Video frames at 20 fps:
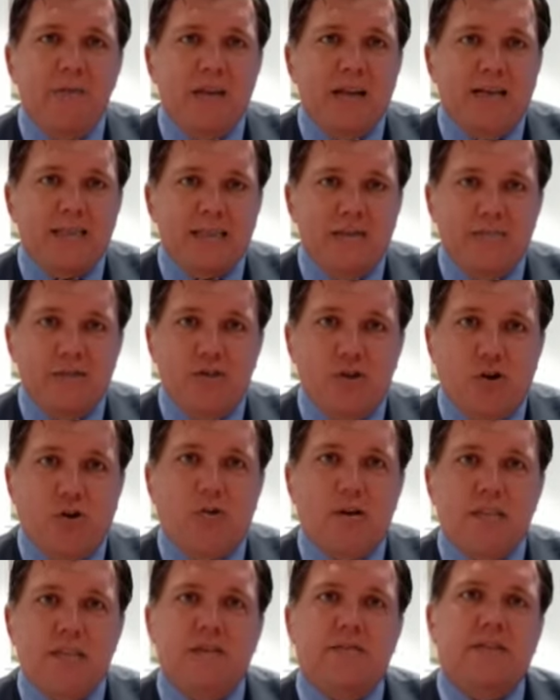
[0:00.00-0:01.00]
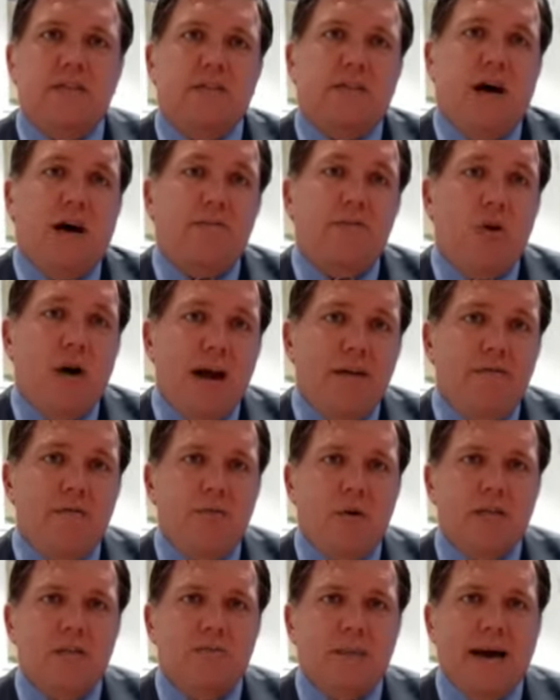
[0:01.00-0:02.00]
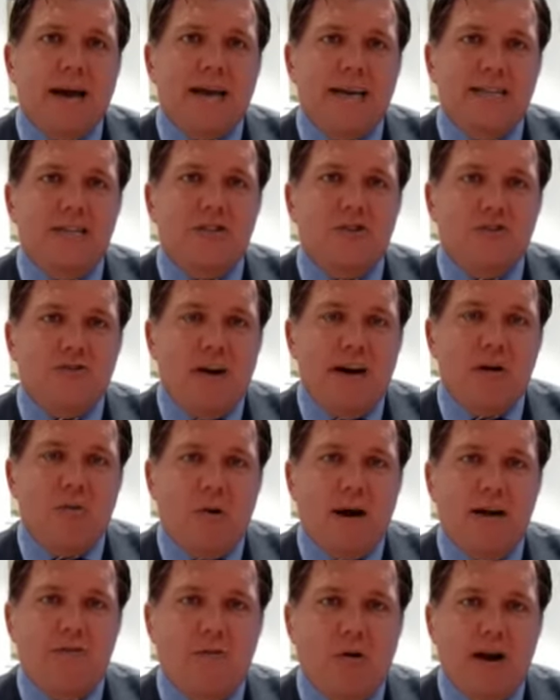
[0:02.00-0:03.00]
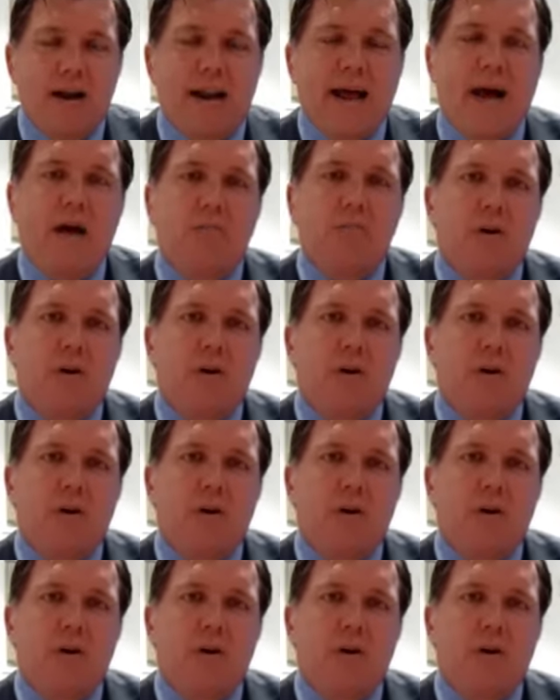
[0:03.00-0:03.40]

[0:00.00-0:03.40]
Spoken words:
That's the majority of the staff. Not everyone's back in straight away right now,